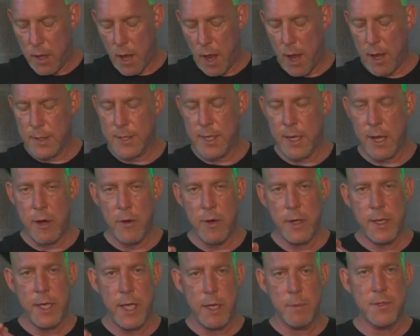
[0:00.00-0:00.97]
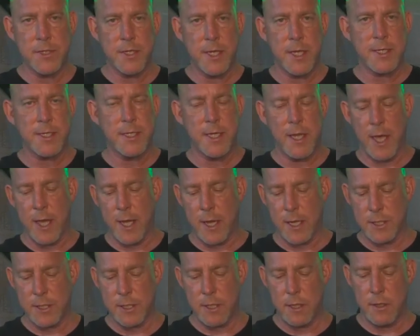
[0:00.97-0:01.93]
I carry chem sticks
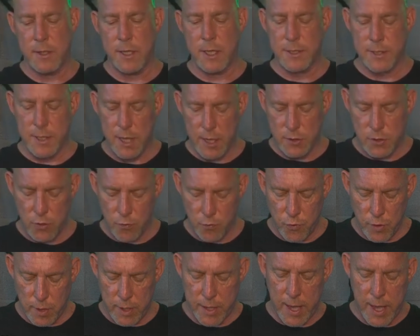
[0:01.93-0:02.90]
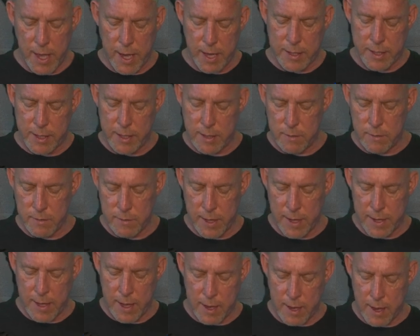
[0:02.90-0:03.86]
next. These things are really handy.
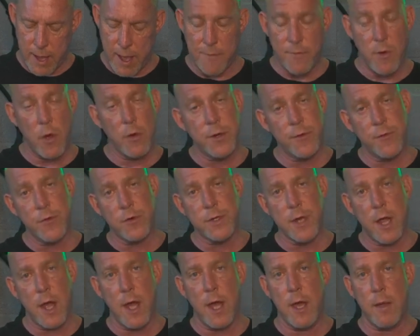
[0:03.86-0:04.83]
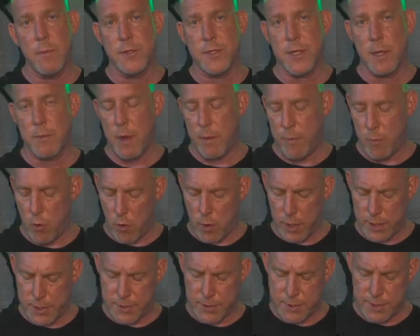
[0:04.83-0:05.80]
They have all different times. Some of them are
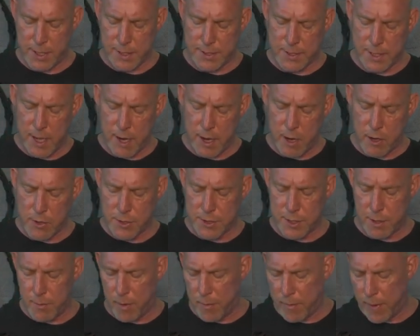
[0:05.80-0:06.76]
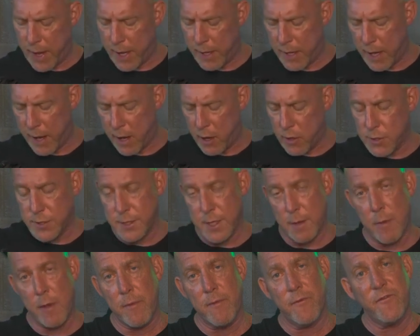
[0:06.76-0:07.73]
only 6 hours, some of them 8 hours,
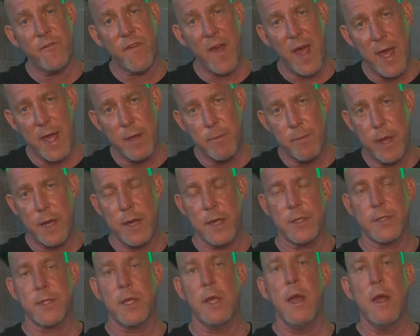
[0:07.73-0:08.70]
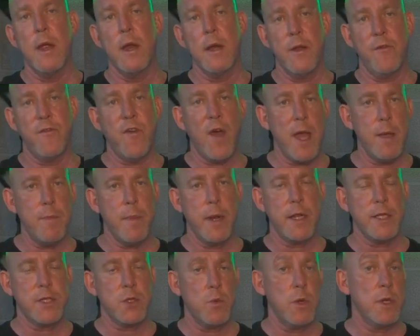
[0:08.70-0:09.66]
some of them 5 minutes. The 5
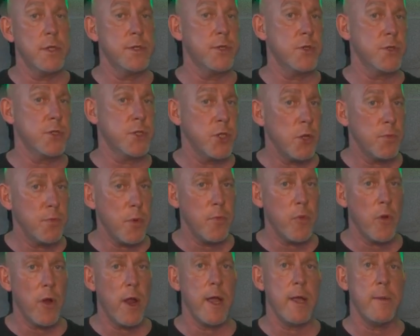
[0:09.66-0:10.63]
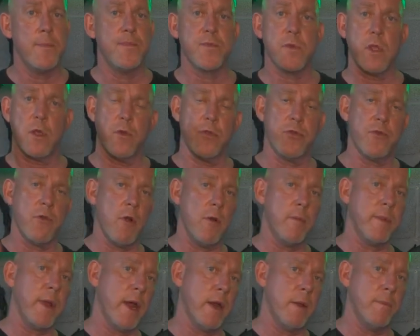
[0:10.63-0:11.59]
minutes ones are super bright. You can throw
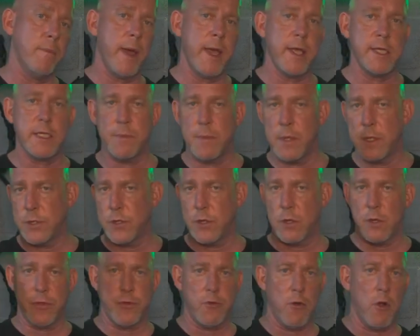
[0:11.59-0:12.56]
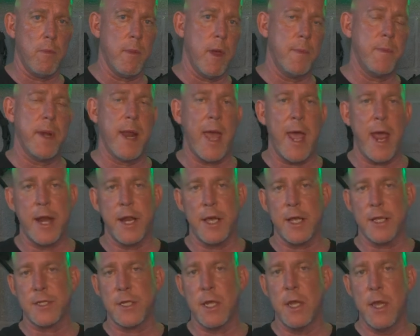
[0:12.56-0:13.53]
them down in basements. You can throw them up in
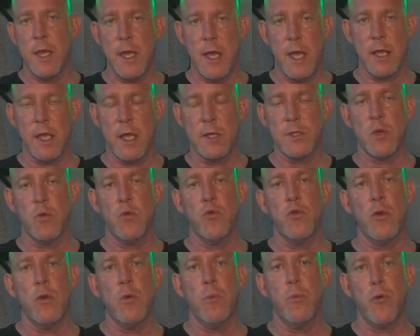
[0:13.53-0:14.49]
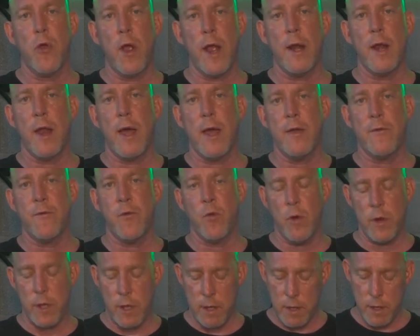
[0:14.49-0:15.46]
attics. It gives a real bright light
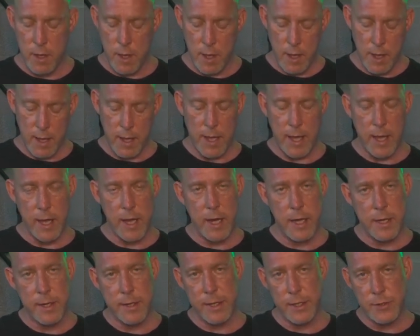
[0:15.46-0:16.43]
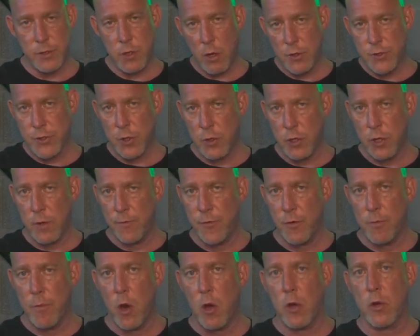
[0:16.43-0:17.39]
for you. And these are also good
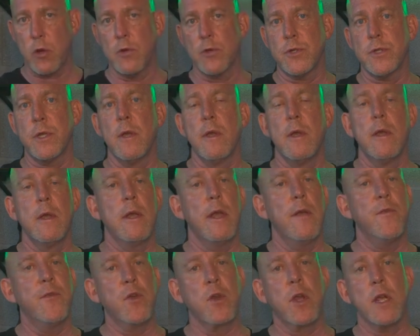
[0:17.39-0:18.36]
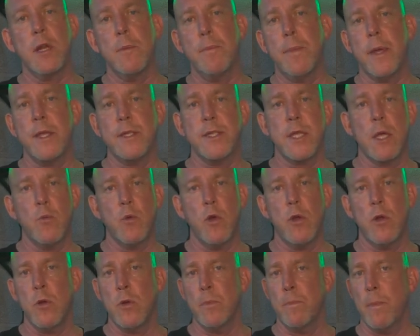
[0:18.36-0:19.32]
for markers. If you're going to be
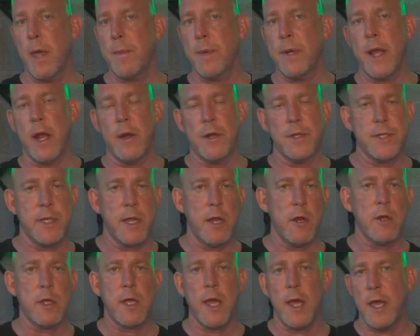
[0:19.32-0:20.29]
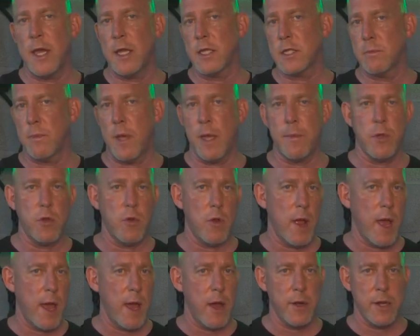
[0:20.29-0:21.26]
somewhere, maybe down a staircase, maybe
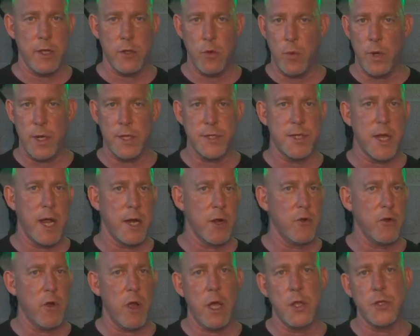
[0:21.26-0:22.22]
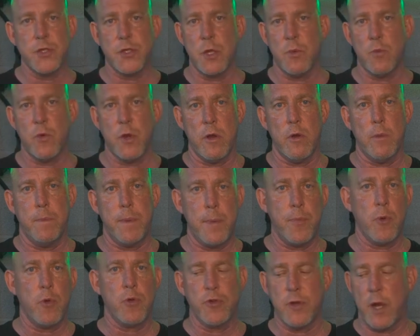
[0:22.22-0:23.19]
you're out and you went inside a garage somewhere and
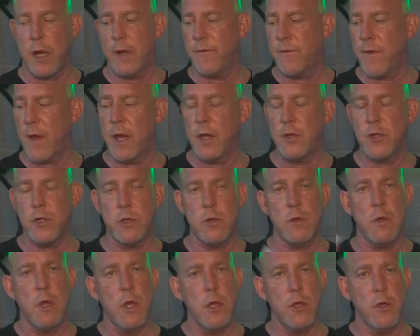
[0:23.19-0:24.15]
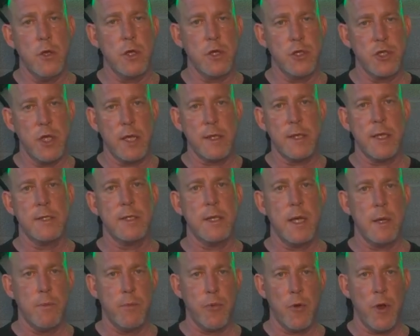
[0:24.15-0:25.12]
people are trying to find you, you can shake these
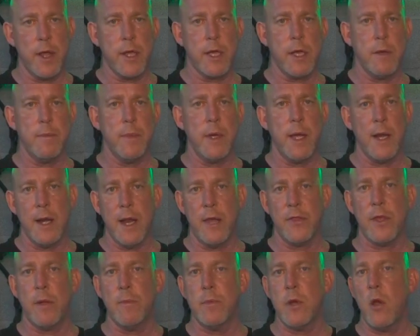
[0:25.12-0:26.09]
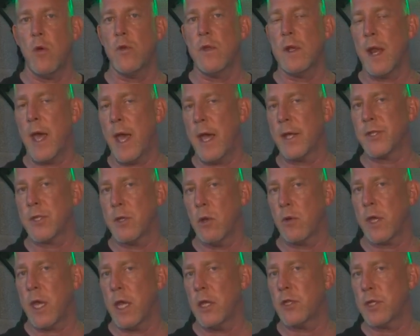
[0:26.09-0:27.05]
up, break them, and let them know the last
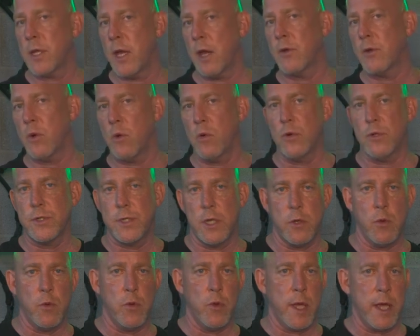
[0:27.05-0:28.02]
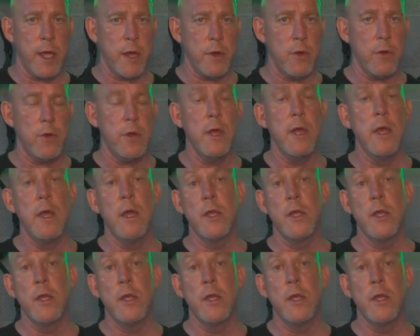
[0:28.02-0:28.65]
location outdoors that you entered.